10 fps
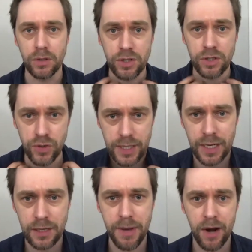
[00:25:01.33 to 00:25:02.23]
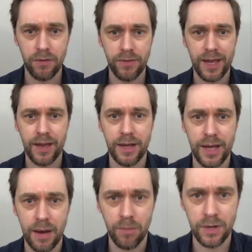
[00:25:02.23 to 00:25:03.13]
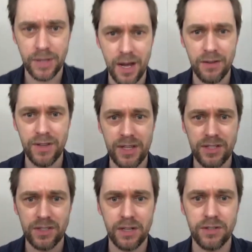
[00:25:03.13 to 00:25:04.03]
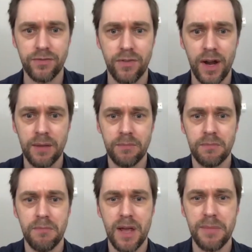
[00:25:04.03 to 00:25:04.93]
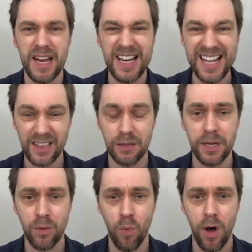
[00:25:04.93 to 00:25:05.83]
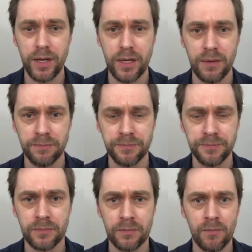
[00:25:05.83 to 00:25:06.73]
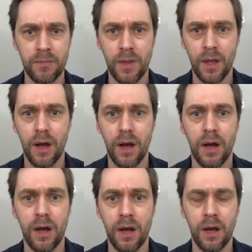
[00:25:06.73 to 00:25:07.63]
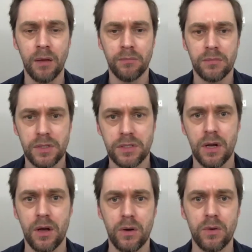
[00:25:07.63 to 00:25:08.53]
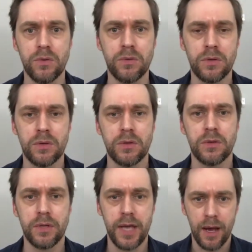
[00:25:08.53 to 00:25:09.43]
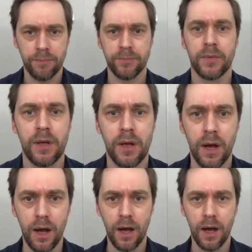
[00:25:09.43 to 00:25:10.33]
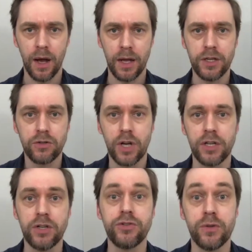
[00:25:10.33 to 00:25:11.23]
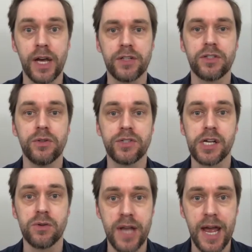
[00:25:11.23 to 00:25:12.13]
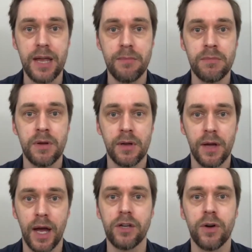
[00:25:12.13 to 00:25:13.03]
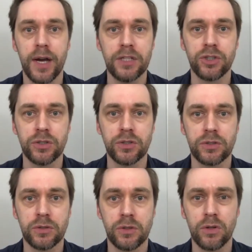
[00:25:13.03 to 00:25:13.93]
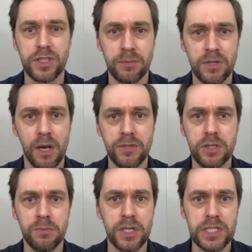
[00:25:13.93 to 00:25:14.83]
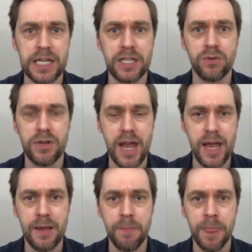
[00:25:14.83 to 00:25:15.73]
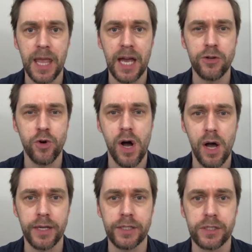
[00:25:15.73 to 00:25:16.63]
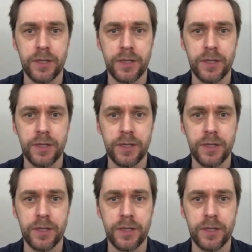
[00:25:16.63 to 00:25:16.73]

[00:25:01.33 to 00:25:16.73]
straight down the barrel of the camera, kind of in this size frame, maybe a little bit wider. So yeah, and you do this. You say your name and your agent. Sometimes you might say your name and your height.